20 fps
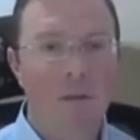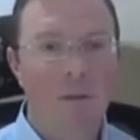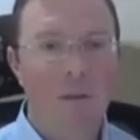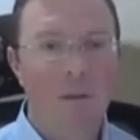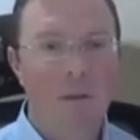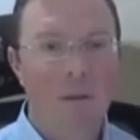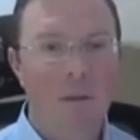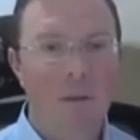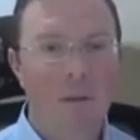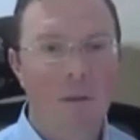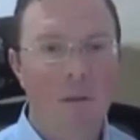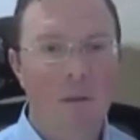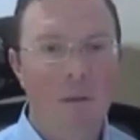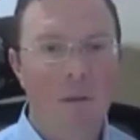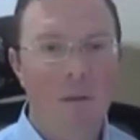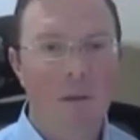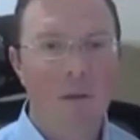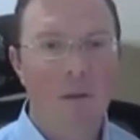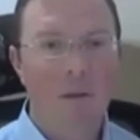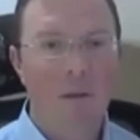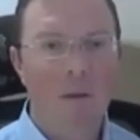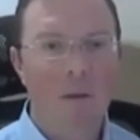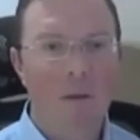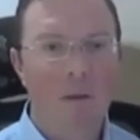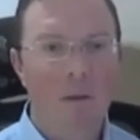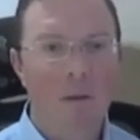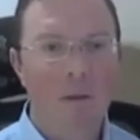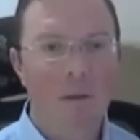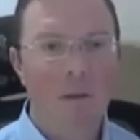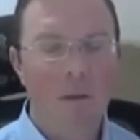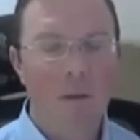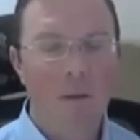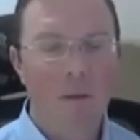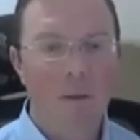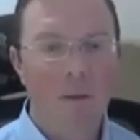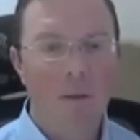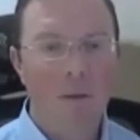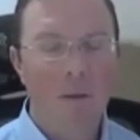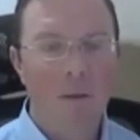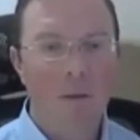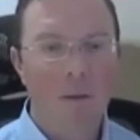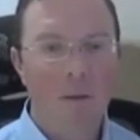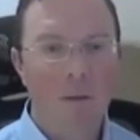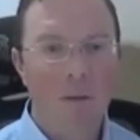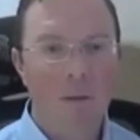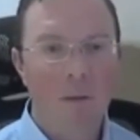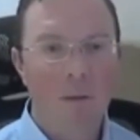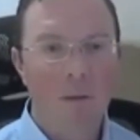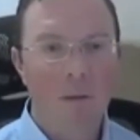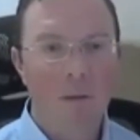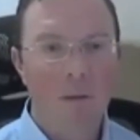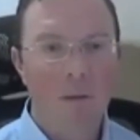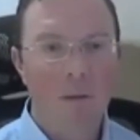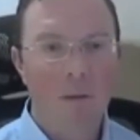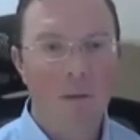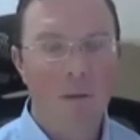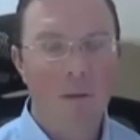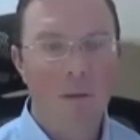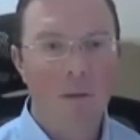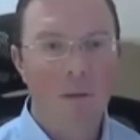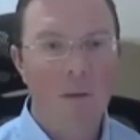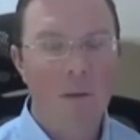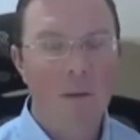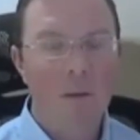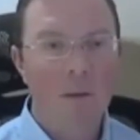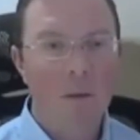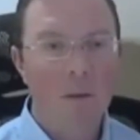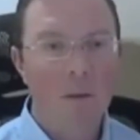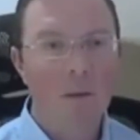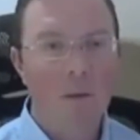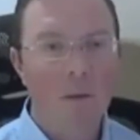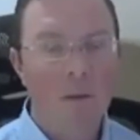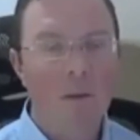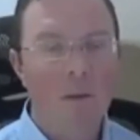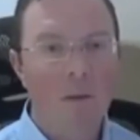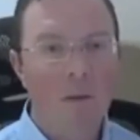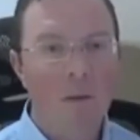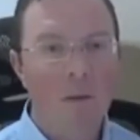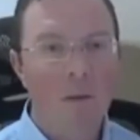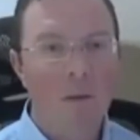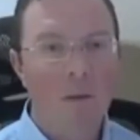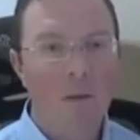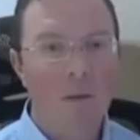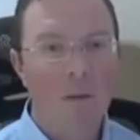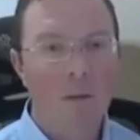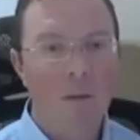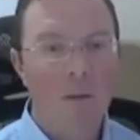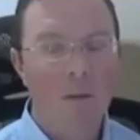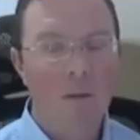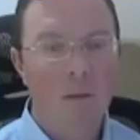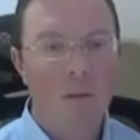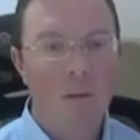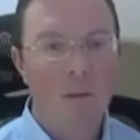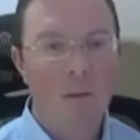The person shown says nothing.